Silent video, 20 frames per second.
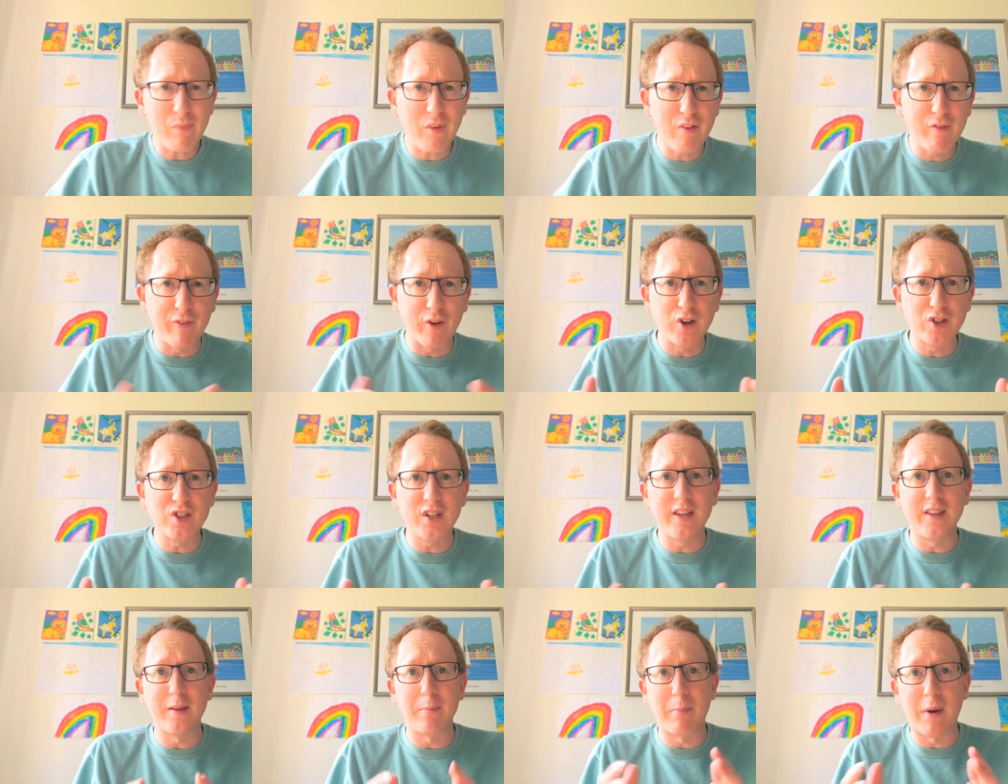
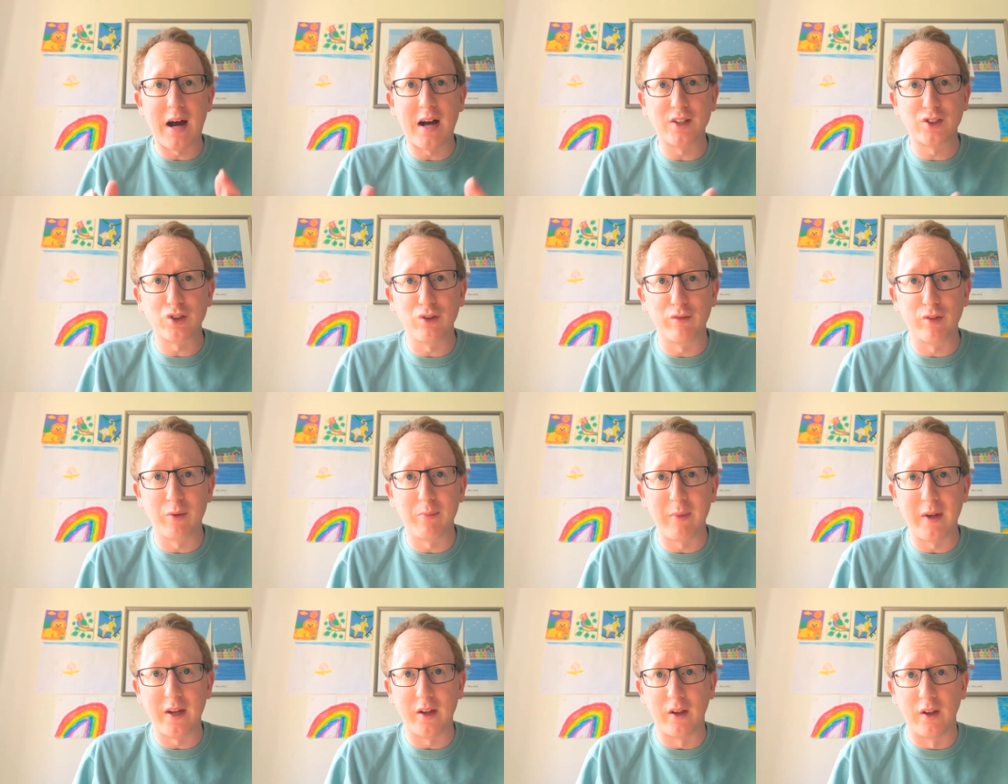Firstly, the Passover
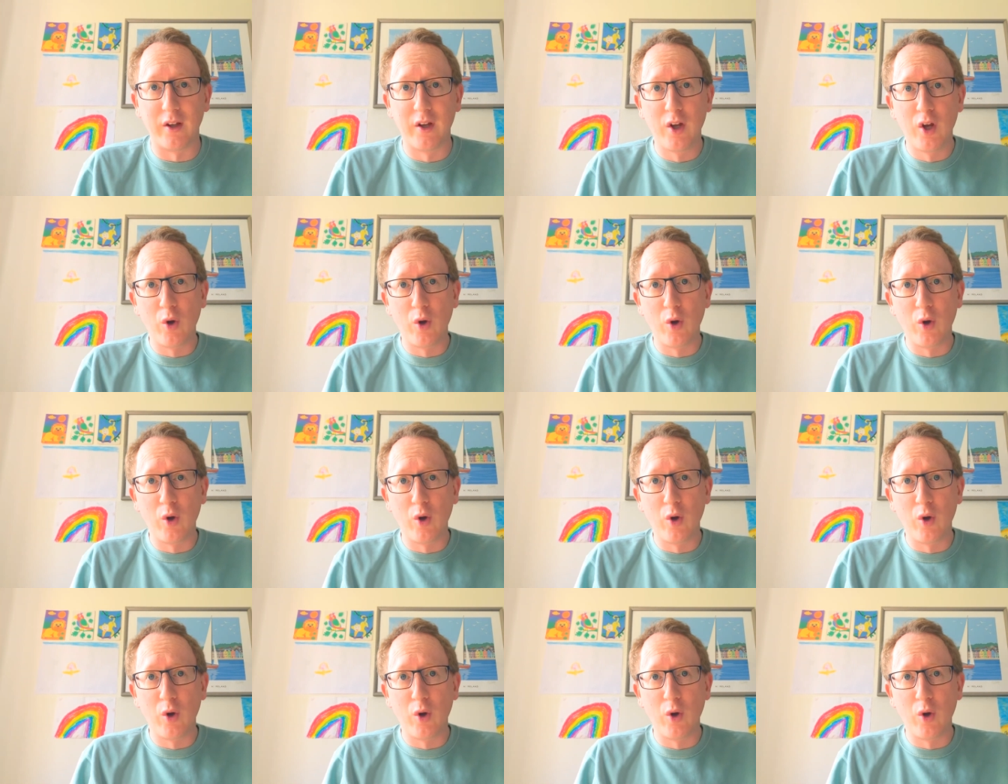meal